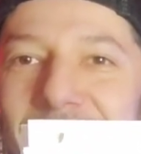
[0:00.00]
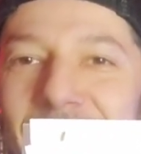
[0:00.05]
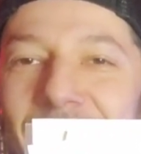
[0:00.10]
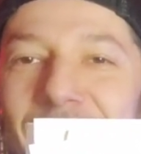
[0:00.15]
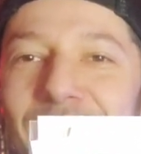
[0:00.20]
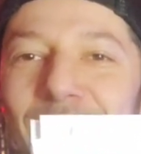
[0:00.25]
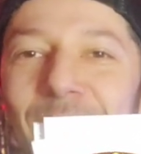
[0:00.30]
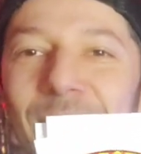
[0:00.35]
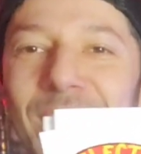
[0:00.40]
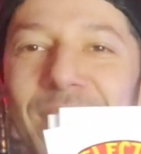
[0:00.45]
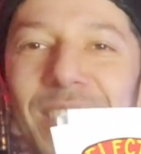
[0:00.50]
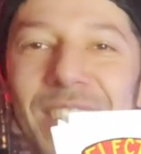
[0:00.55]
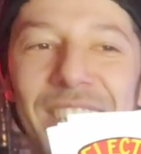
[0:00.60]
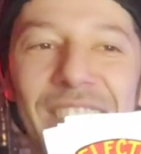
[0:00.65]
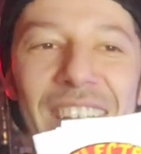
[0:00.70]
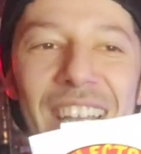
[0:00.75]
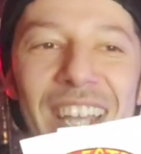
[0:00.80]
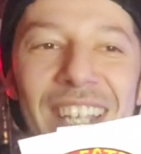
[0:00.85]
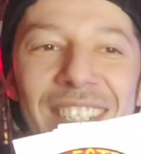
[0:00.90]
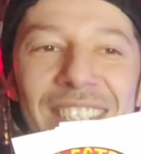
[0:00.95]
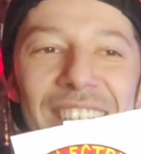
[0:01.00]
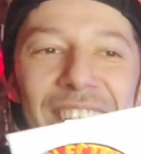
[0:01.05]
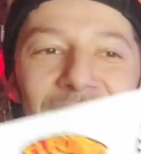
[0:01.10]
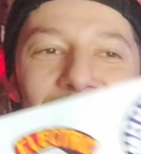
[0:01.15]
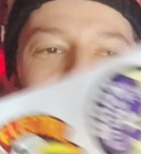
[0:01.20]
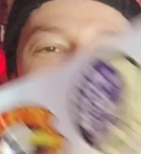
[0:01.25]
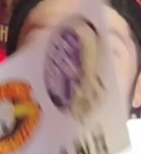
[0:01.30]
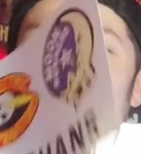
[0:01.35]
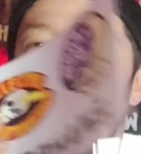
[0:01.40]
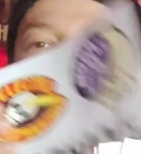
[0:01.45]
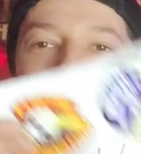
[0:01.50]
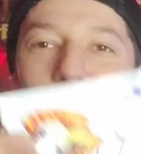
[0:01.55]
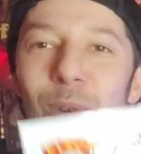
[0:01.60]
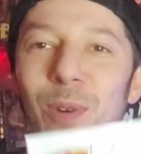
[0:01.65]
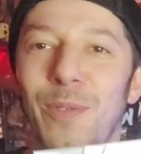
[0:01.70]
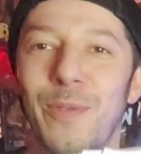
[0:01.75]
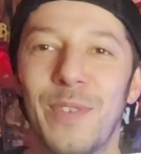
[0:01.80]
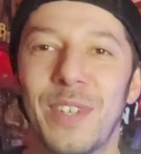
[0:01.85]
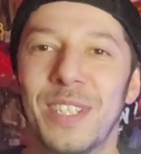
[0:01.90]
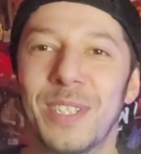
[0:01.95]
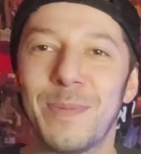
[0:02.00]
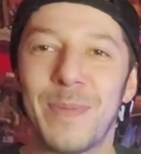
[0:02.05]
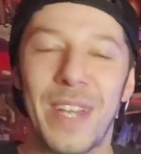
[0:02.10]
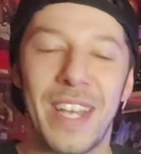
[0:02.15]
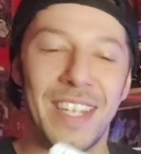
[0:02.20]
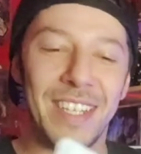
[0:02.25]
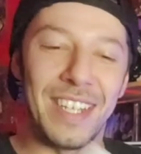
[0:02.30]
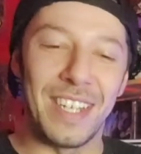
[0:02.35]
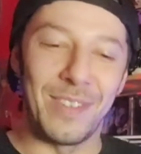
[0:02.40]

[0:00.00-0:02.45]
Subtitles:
That was one of the gangs that I love, the Orphans, man.